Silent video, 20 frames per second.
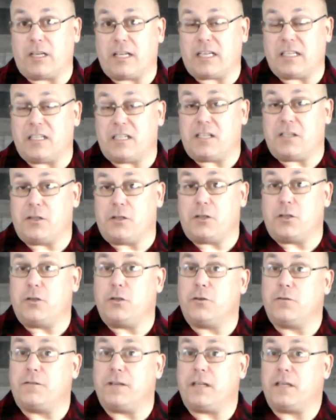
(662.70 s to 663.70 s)
going to continue to
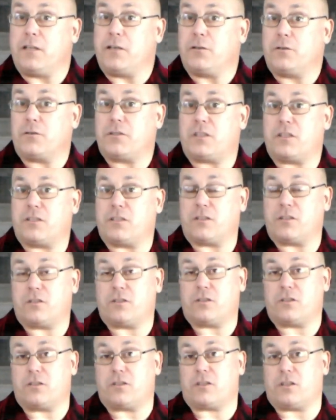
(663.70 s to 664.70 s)
do videos. This
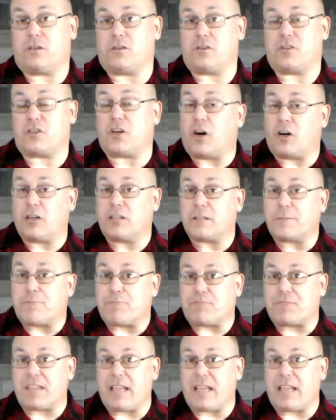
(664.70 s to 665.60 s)
is just our start,